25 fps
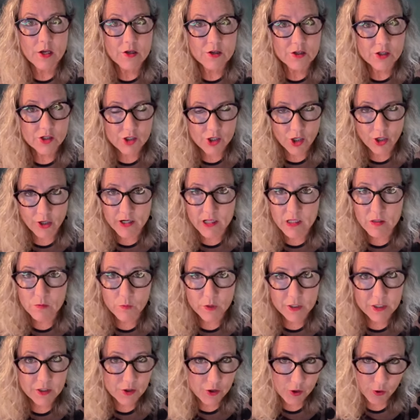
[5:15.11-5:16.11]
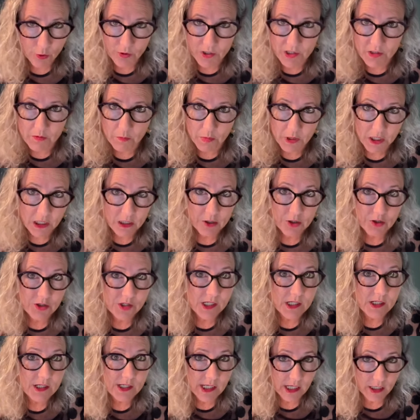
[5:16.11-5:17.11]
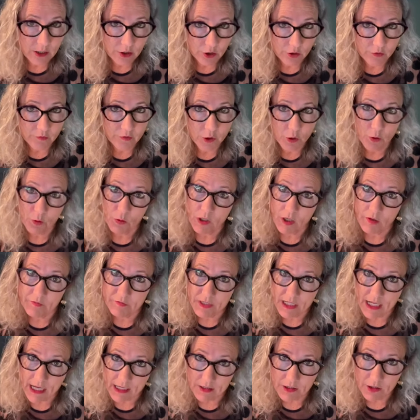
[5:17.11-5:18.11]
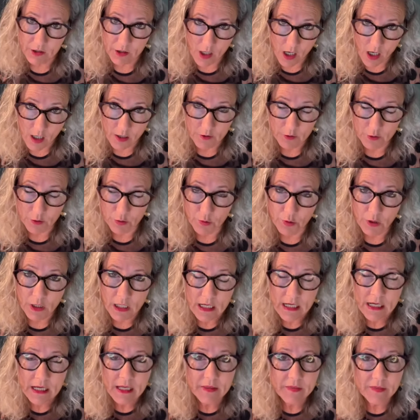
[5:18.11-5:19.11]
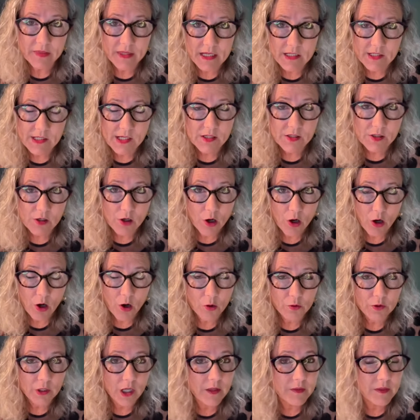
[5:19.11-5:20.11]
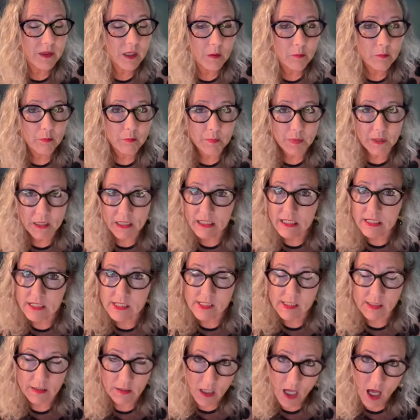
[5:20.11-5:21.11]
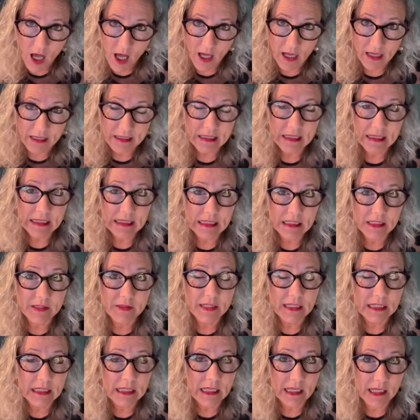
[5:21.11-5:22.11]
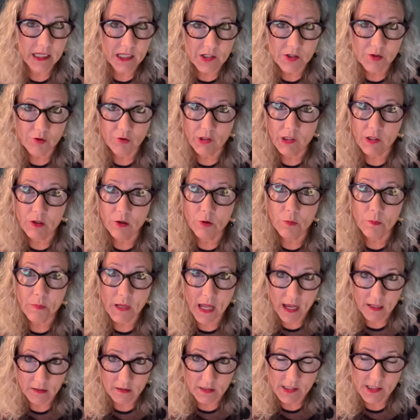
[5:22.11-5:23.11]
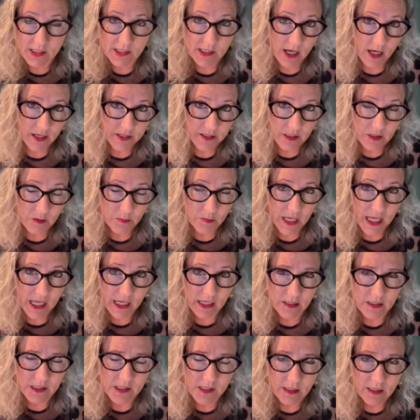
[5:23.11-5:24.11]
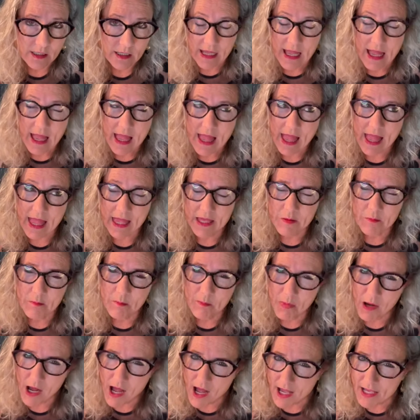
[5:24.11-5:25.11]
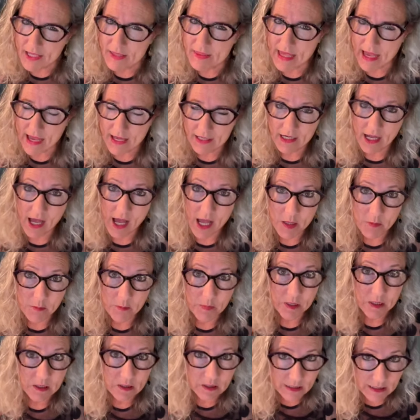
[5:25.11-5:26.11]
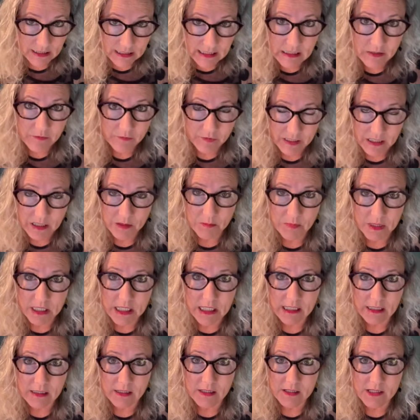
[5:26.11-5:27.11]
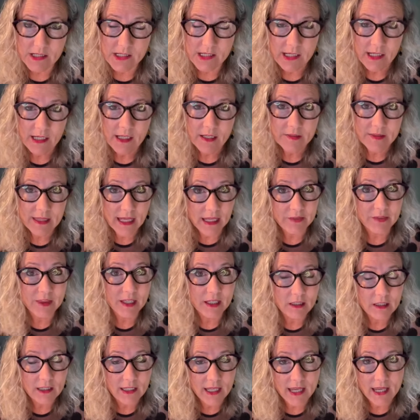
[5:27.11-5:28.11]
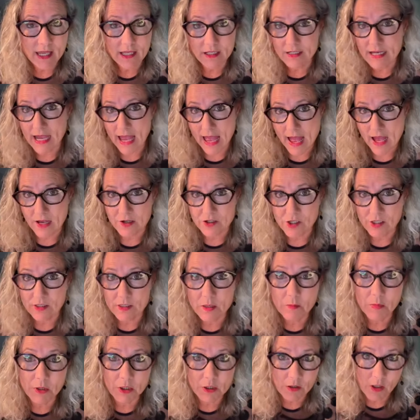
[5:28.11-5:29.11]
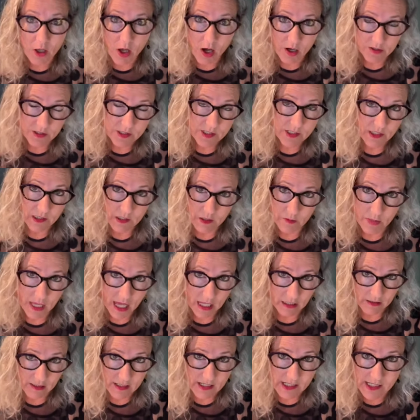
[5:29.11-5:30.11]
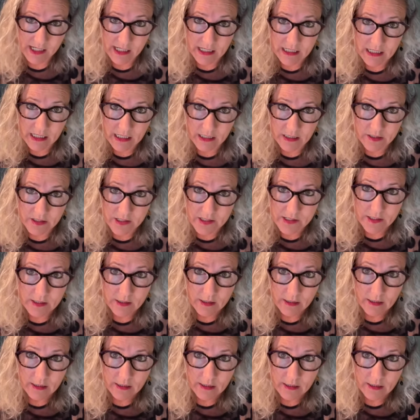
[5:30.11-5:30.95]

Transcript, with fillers: Starting with Jordan Peterson's interview of Netanyahu, this is called the biggest lie in the Israel Palestine debate. And by that, I believe he means that the land actually belongs to the Palestinians.